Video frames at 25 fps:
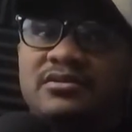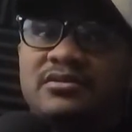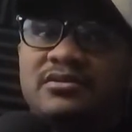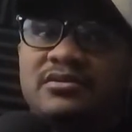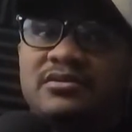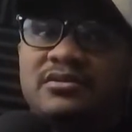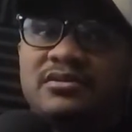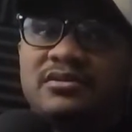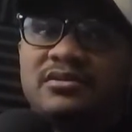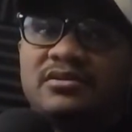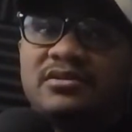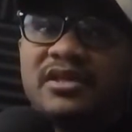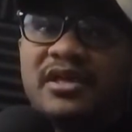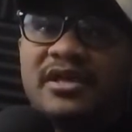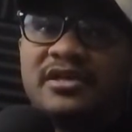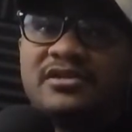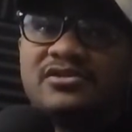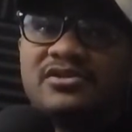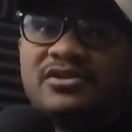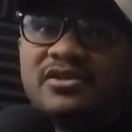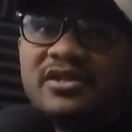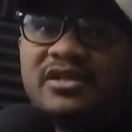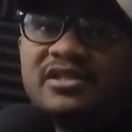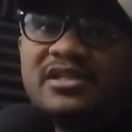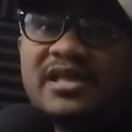yeah, so
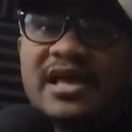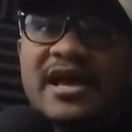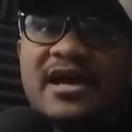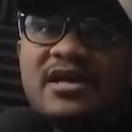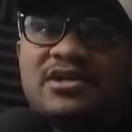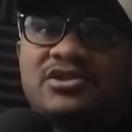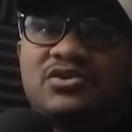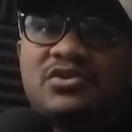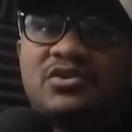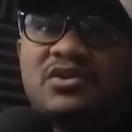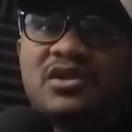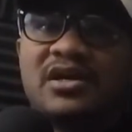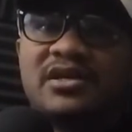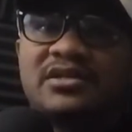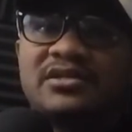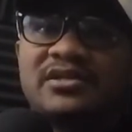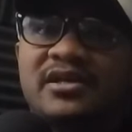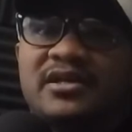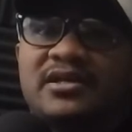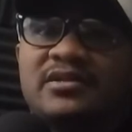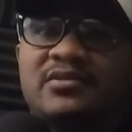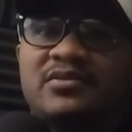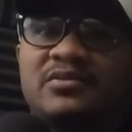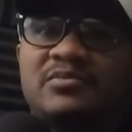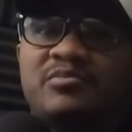like the actual
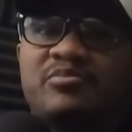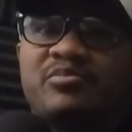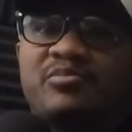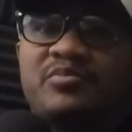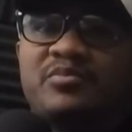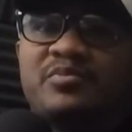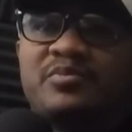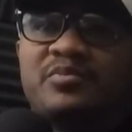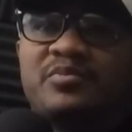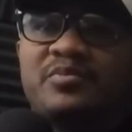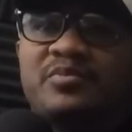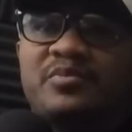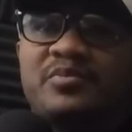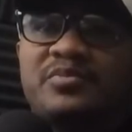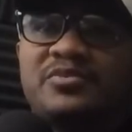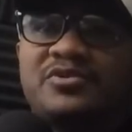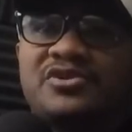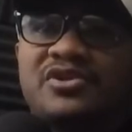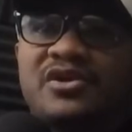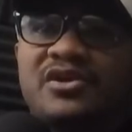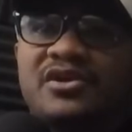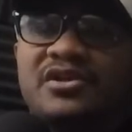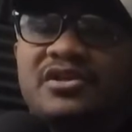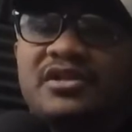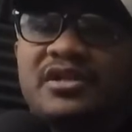lockdown
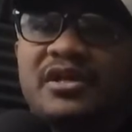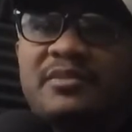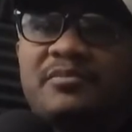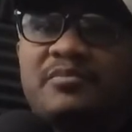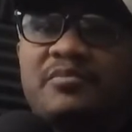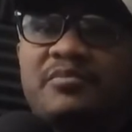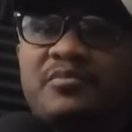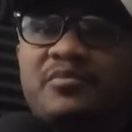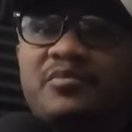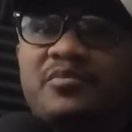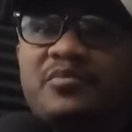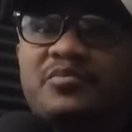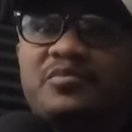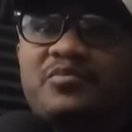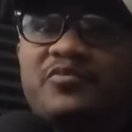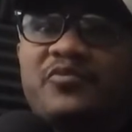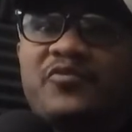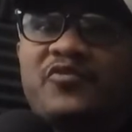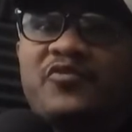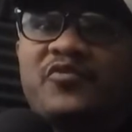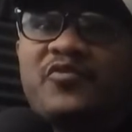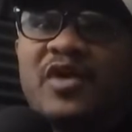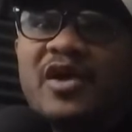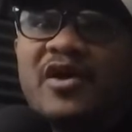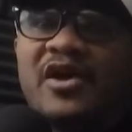started like
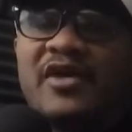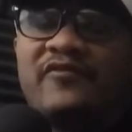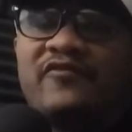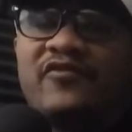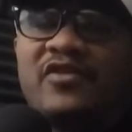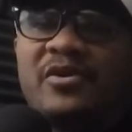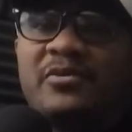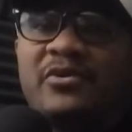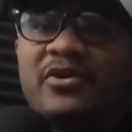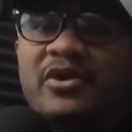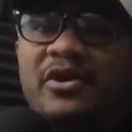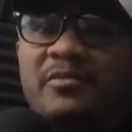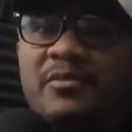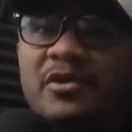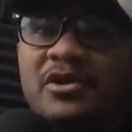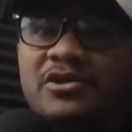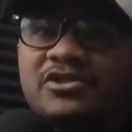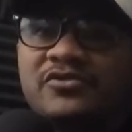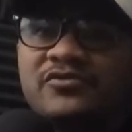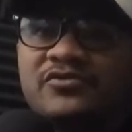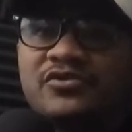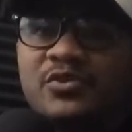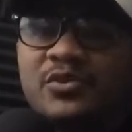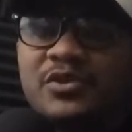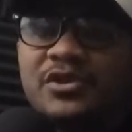February March of
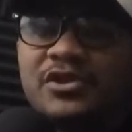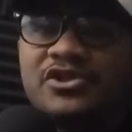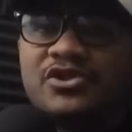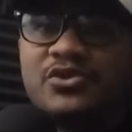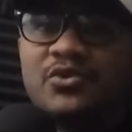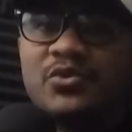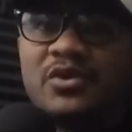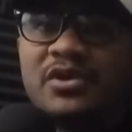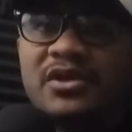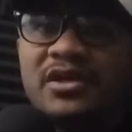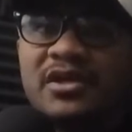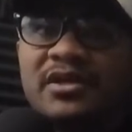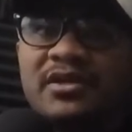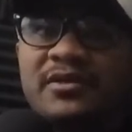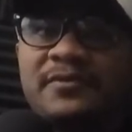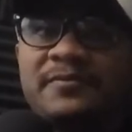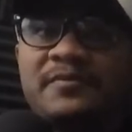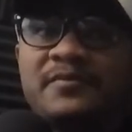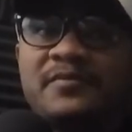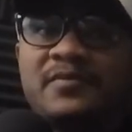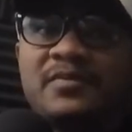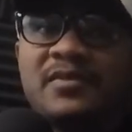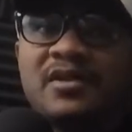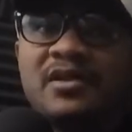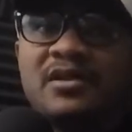2020.
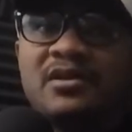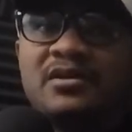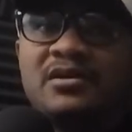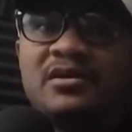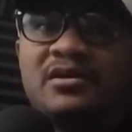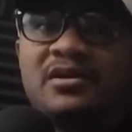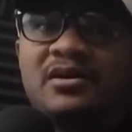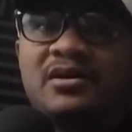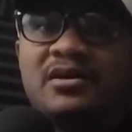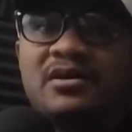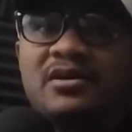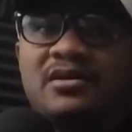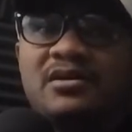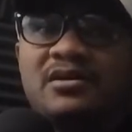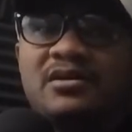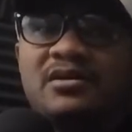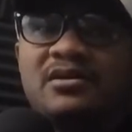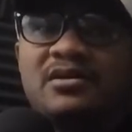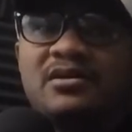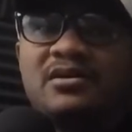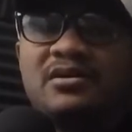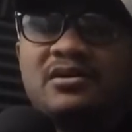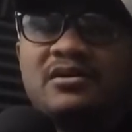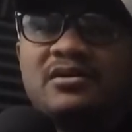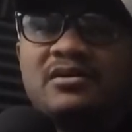
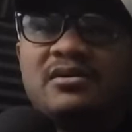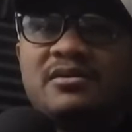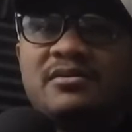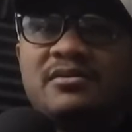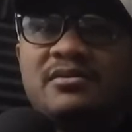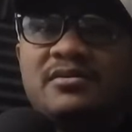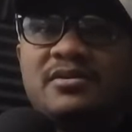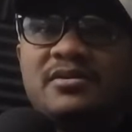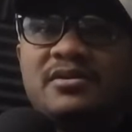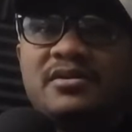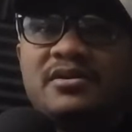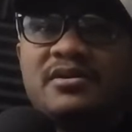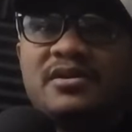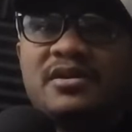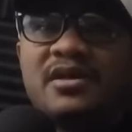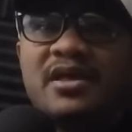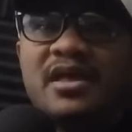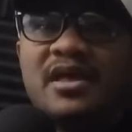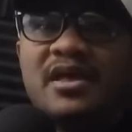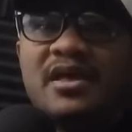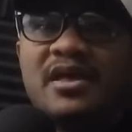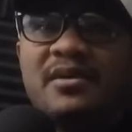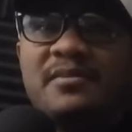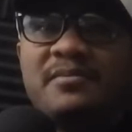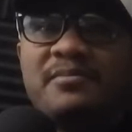Uh,
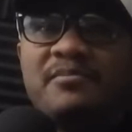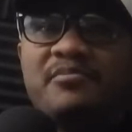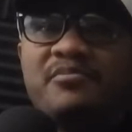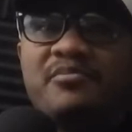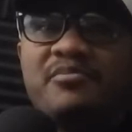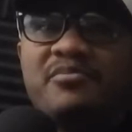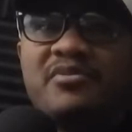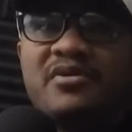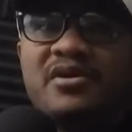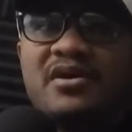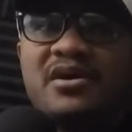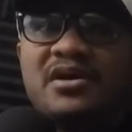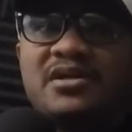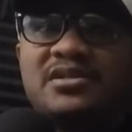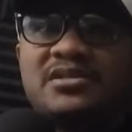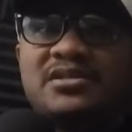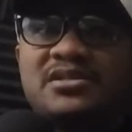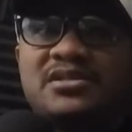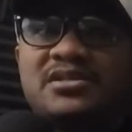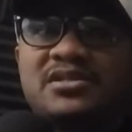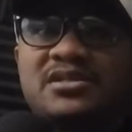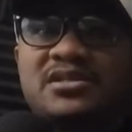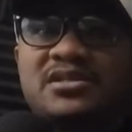but